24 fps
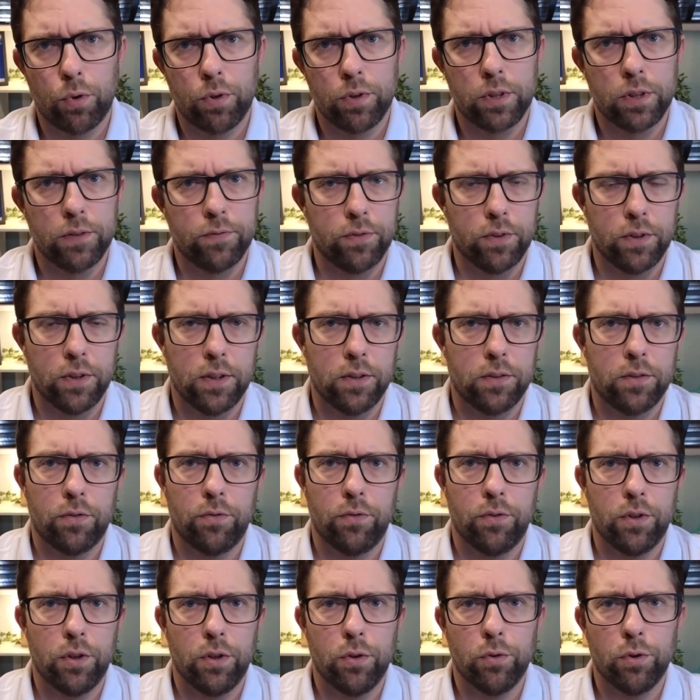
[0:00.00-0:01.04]
if you need to
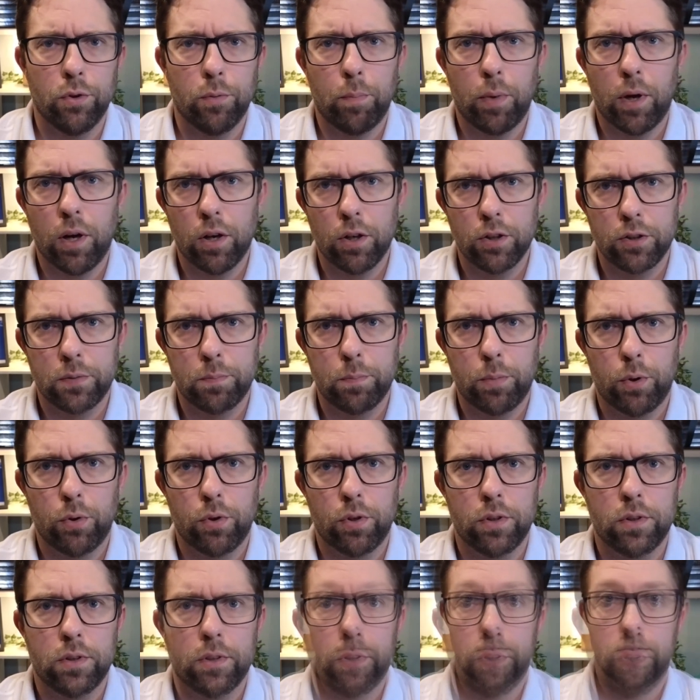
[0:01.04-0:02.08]
renew your
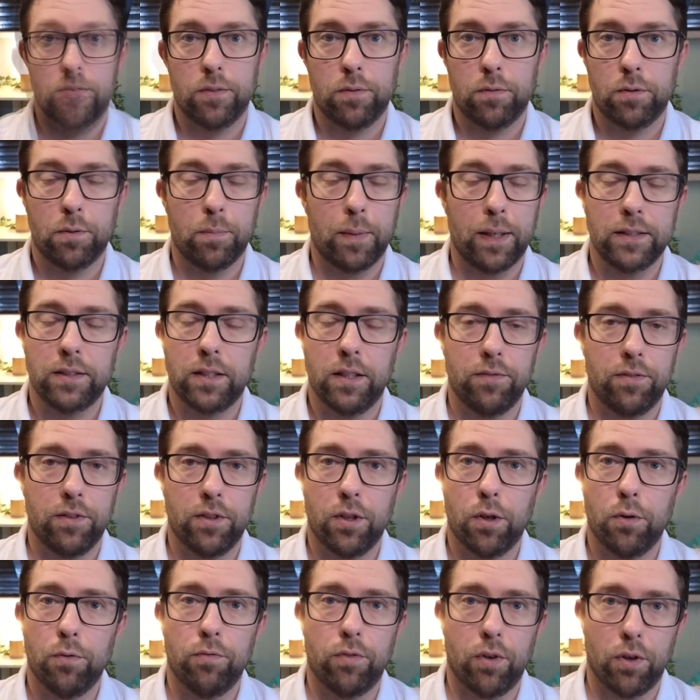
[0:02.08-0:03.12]
passport. So basically, if you
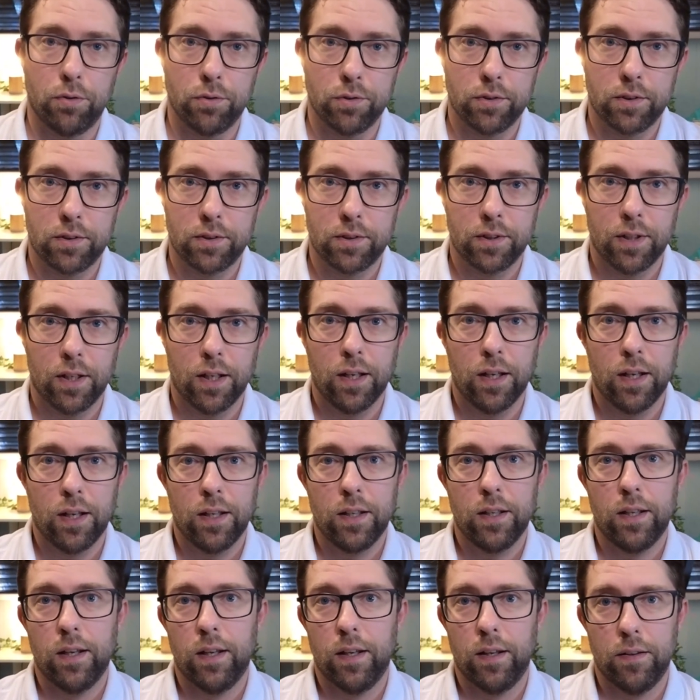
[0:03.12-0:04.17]
don't vote,
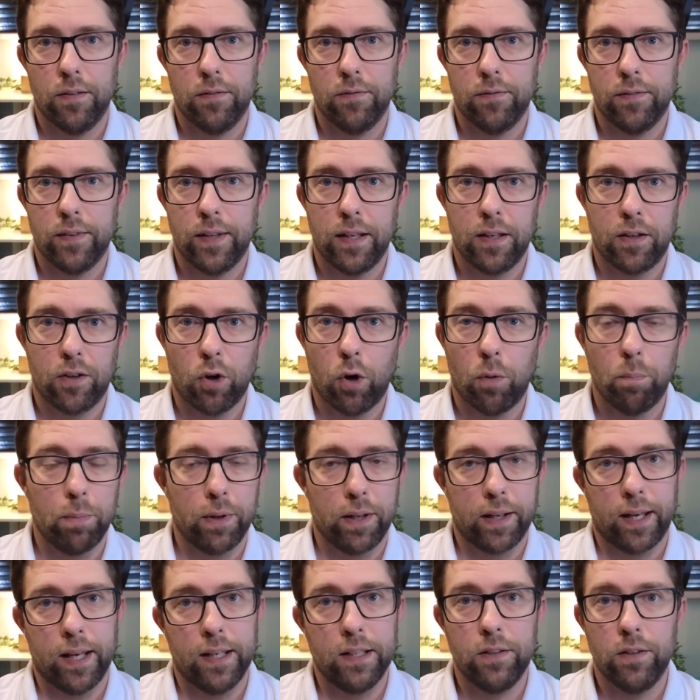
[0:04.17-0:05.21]
um, they
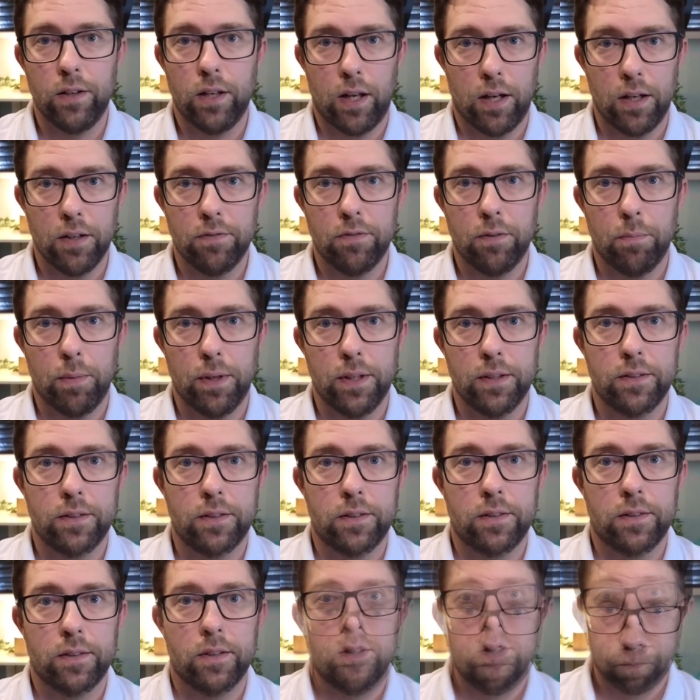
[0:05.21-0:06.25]
complicate your life a
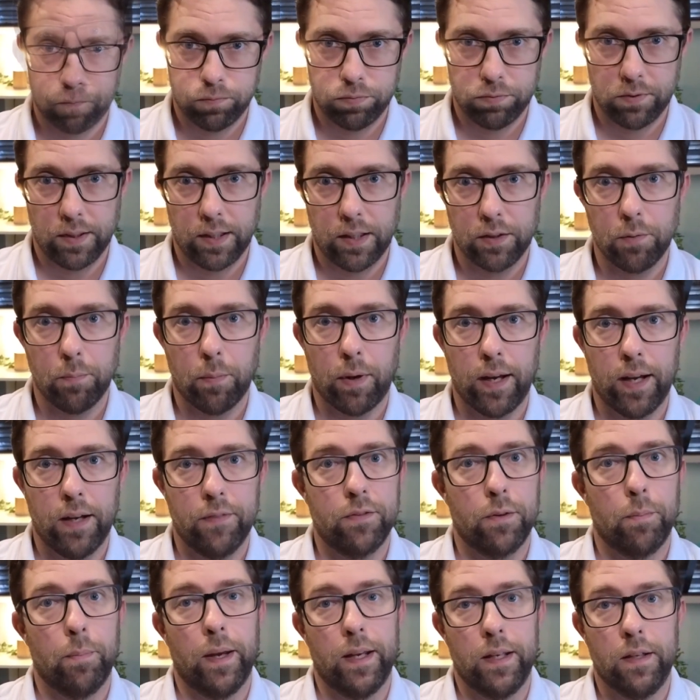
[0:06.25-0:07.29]
bit, and you might have
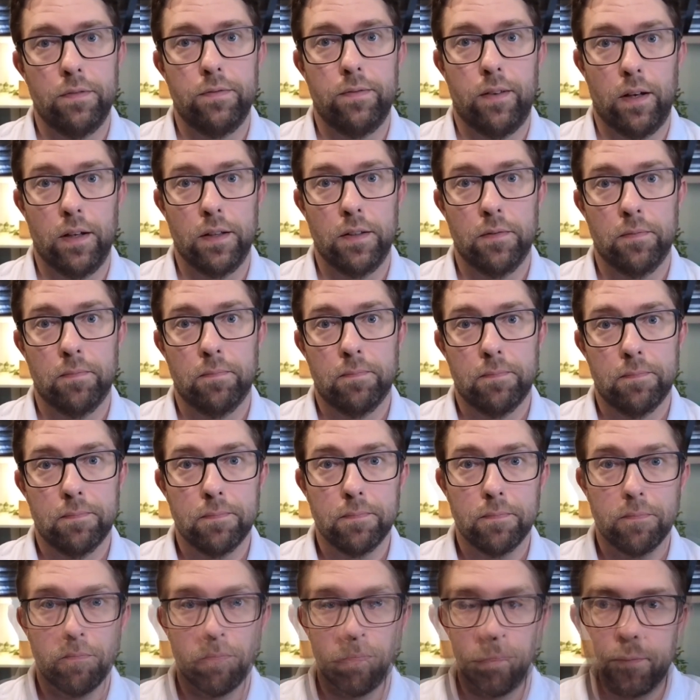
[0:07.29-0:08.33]
to pay a fine.
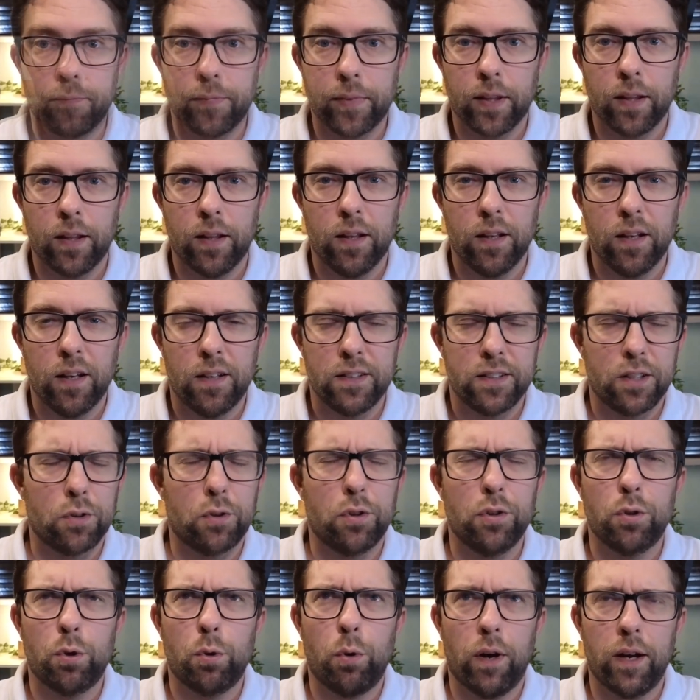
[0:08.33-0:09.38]
So I
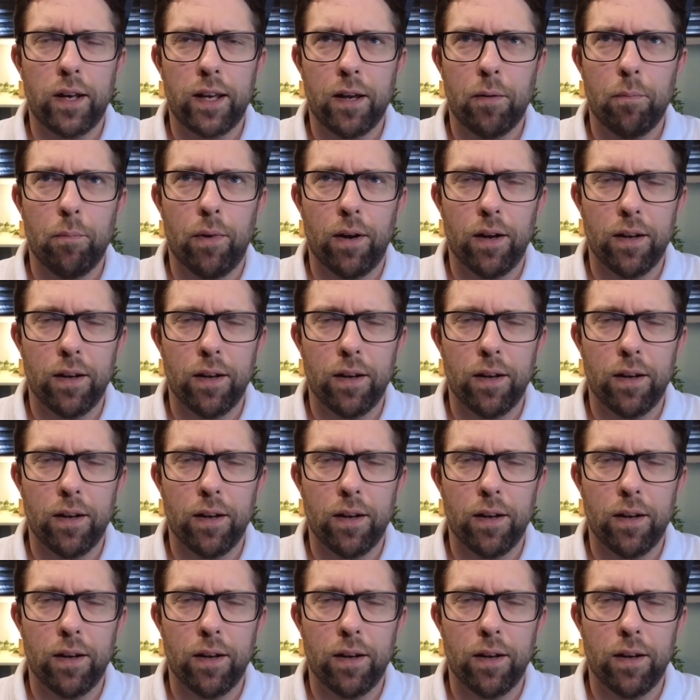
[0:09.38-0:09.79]
couldn't quite get my